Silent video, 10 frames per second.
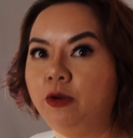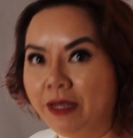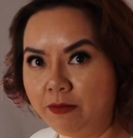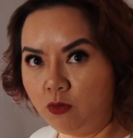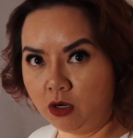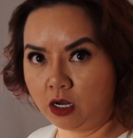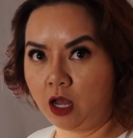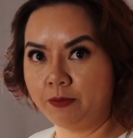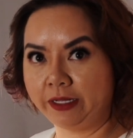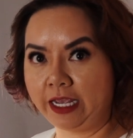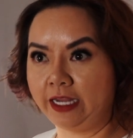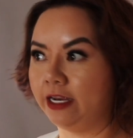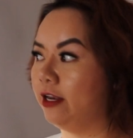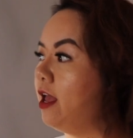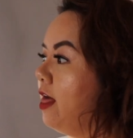bit more
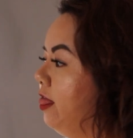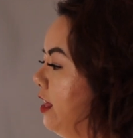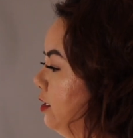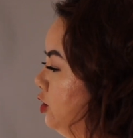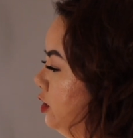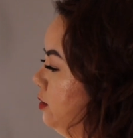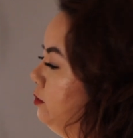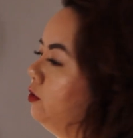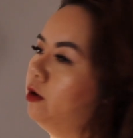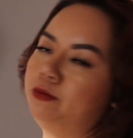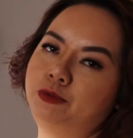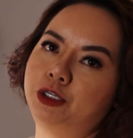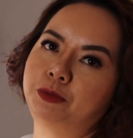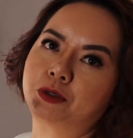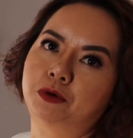complicated than just your
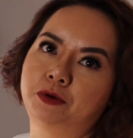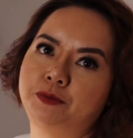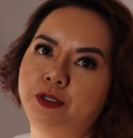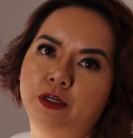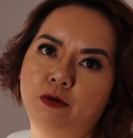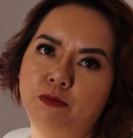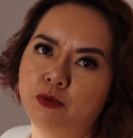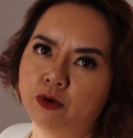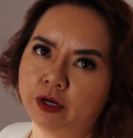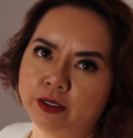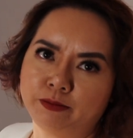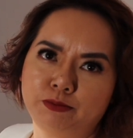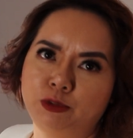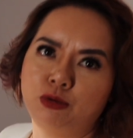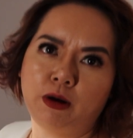typical, boring
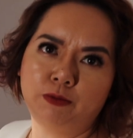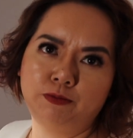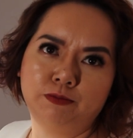12